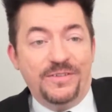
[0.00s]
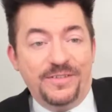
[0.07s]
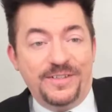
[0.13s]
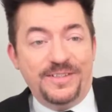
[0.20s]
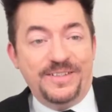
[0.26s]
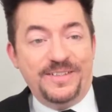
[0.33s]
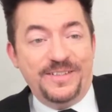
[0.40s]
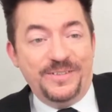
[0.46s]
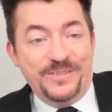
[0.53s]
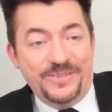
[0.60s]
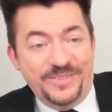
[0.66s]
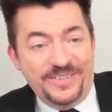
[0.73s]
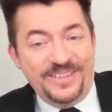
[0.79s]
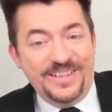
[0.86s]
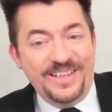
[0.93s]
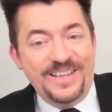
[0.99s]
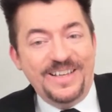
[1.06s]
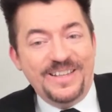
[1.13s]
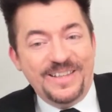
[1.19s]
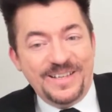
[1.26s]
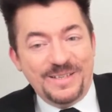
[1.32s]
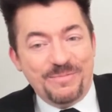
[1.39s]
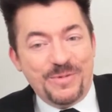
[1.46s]
So
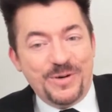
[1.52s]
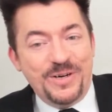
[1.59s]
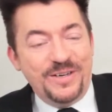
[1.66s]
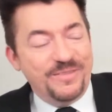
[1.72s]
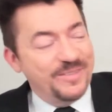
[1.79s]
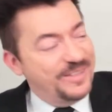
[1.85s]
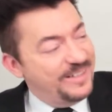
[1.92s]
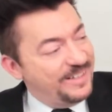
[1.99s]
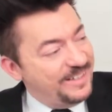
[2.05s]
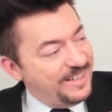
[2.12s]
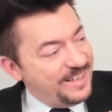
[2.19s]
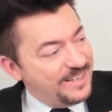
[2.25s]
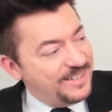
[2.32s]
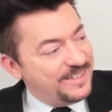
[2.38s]
that's part of it. Yes.